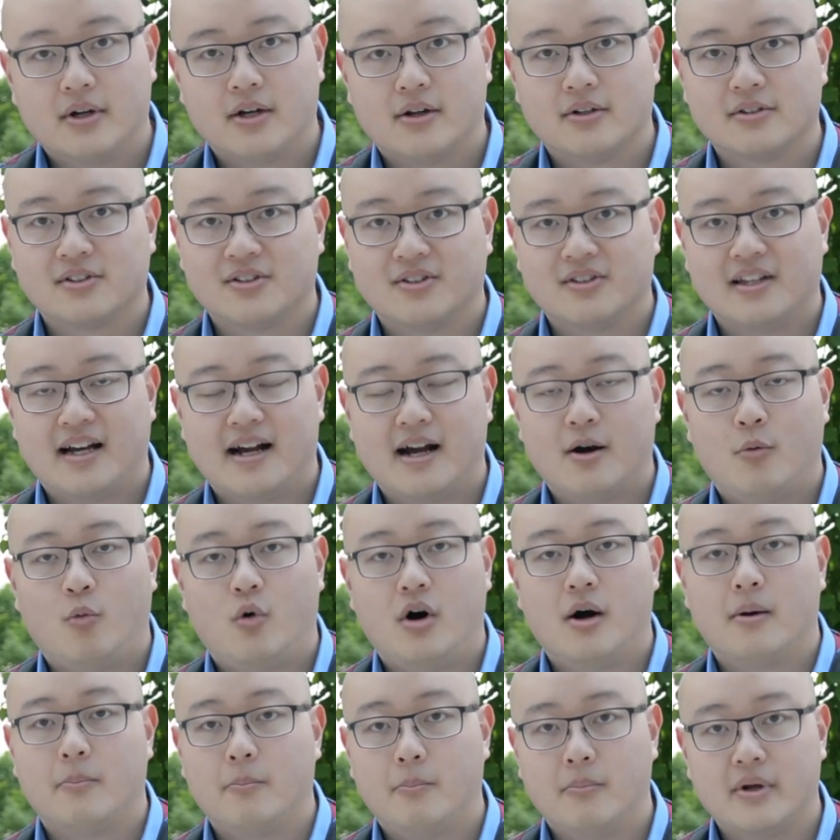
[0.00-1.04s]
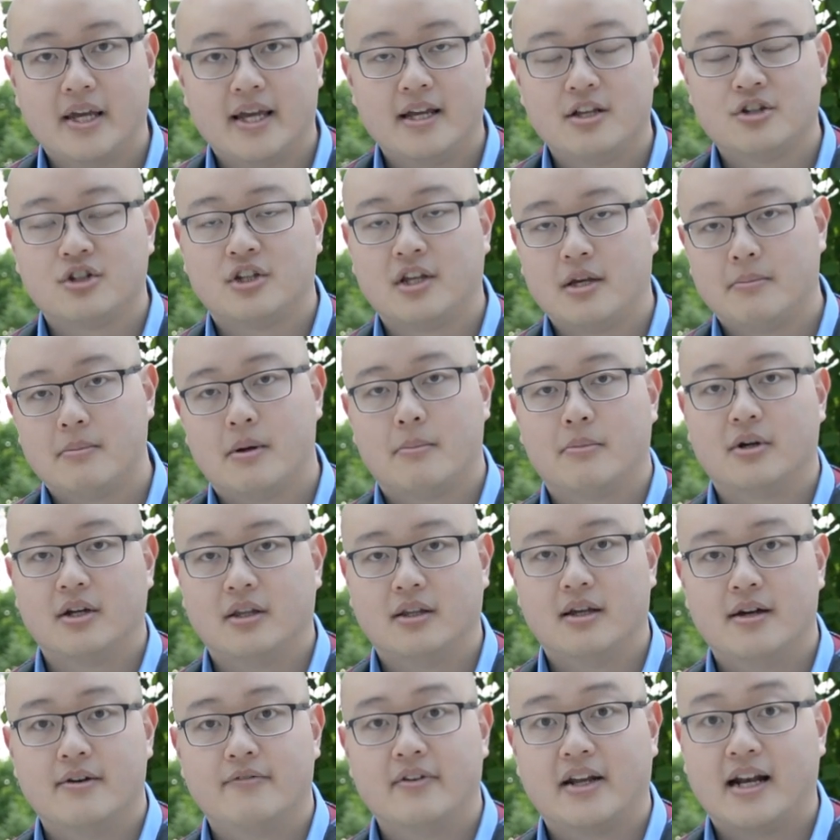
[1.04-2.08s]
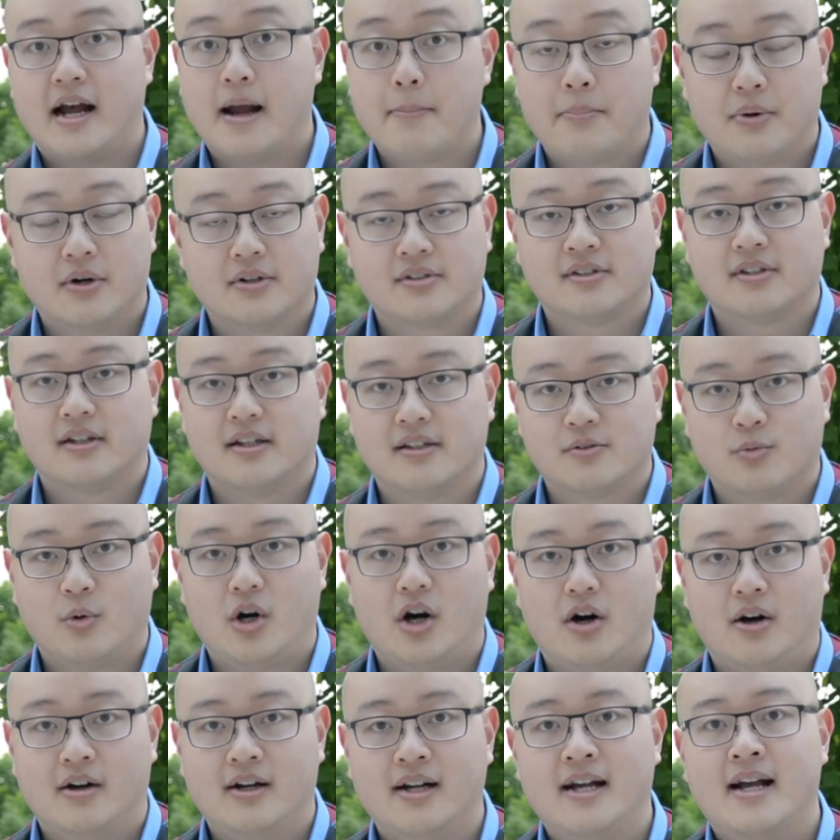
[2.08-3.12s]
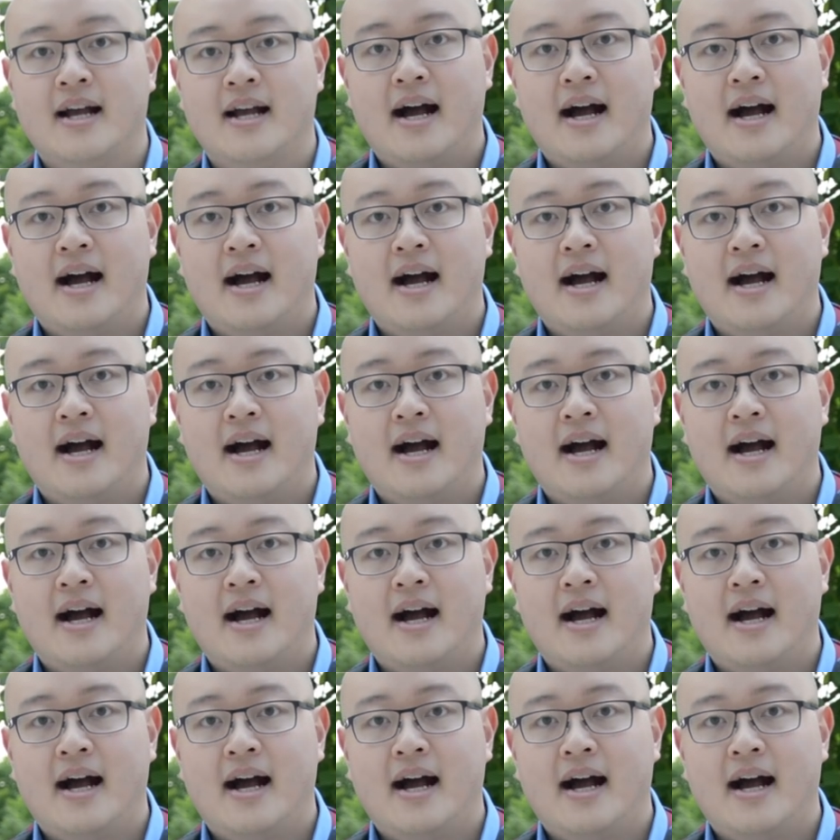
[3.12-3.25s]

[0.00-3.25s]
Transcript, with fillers: and also that I want each team member to live, and I personally as well.